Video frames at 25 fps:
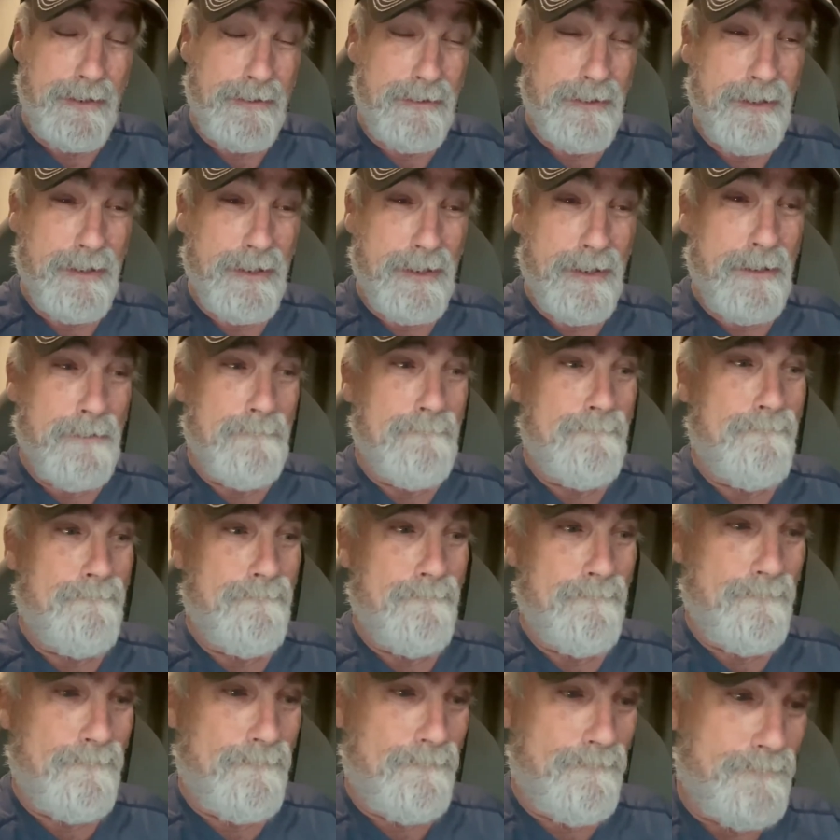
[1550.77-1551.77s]

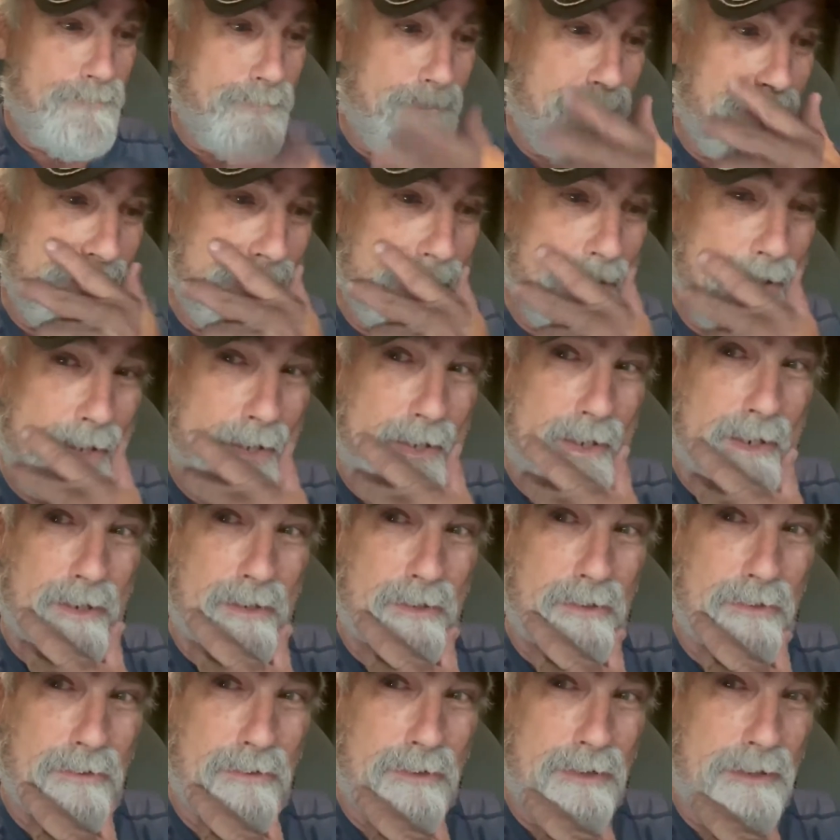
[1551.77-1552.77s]
Hmm, okay, yeah,
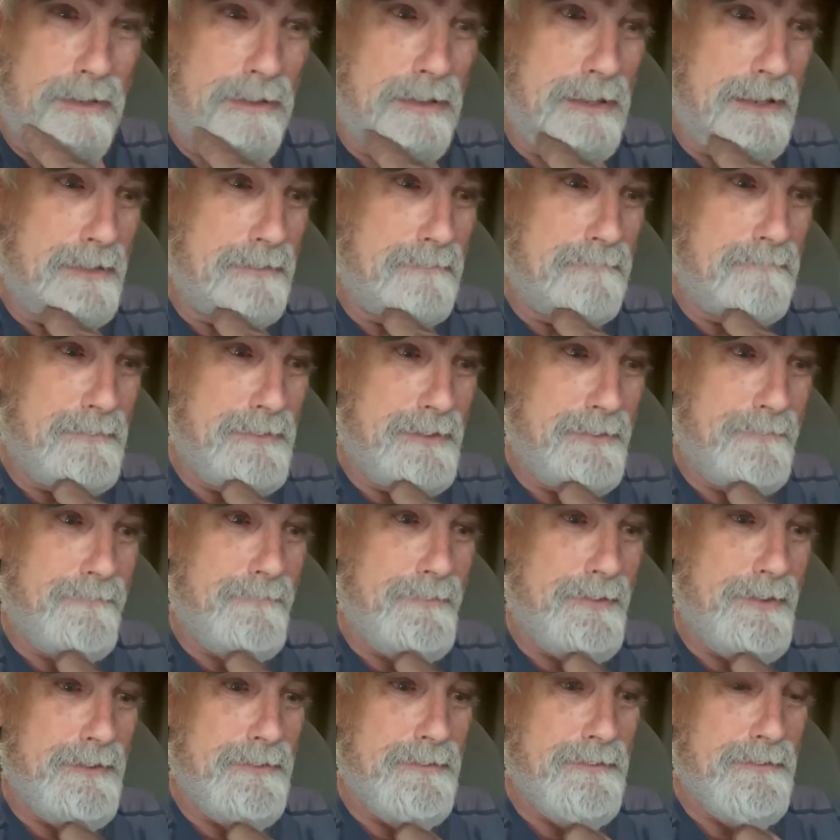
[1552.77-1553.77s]
you look a lot
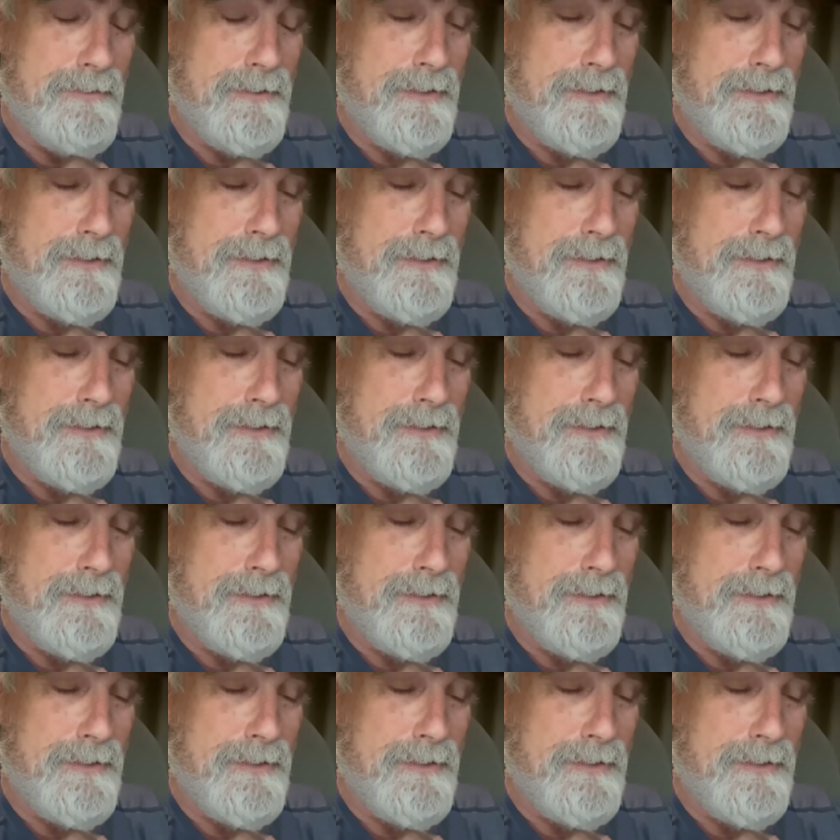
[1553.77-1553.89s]
different.